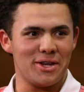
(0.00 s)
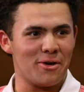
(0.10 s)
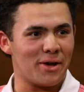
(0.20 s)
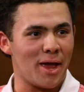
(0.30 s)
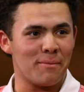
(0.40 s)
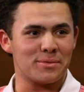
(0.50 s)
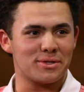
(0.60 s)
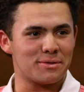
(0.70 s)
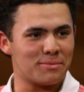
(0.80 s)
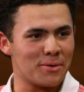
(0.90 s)
video games,
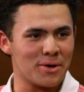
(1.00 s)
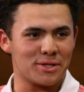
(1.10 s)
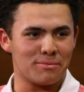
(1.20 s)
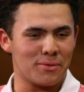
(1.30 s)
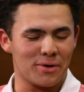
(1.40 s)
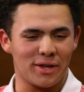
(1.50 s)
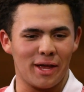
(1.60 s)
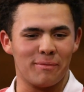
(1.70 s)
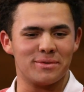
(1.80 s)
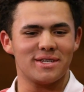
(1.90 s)
sports, board
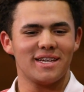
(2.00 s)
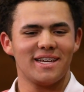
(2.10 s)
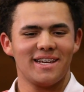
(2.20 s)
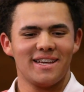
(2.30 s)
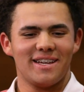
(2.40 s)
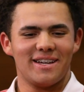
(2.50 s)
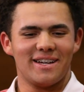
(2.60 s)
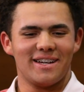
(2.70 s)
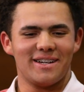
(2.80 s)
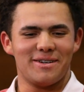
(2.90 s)
games,
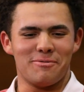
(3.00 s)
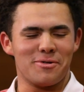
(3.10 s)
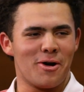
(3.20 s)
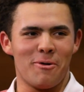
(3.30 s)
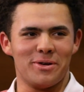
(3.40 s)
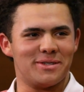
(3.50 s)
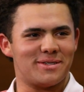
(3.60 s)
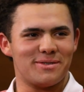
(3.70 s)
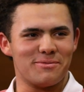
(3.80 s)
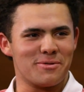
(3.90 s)
we're
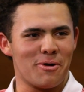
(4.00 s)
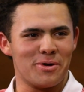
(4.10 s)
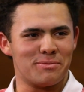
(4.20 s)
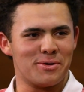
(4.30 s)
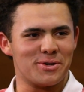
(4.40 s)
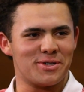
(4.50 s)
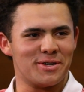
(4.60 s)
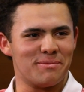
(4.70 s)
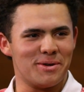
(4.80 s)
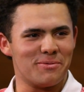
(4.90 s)
always
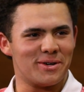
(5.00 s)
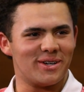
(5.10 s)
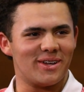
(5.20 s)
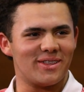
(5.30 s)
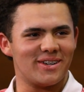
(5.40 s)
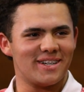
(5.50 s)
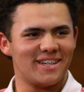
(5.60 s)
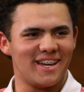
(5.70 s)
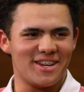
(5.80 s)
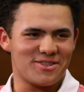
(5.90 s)
pushing to beat one another.
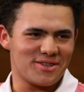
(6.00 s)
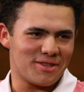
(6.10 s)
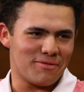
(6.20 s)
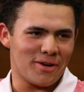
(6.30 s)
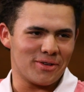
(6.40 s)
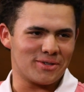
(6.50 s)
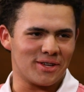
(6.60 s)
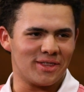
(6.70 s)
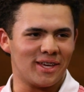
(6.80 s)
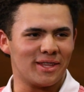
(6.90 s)
And it's just the
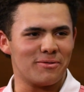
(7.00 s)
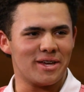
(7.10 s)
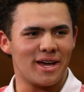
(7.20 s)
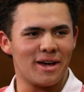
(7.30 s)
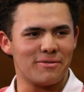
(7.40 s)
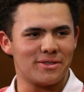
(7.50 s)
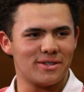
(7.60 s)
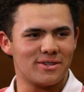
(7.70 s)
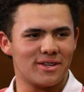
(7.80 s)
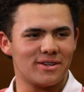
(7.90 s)
father-son thing that we have with
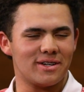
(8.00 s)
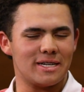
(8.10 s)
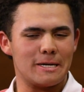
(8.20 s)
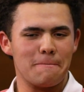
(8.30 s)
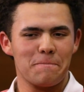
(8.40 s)
each other. And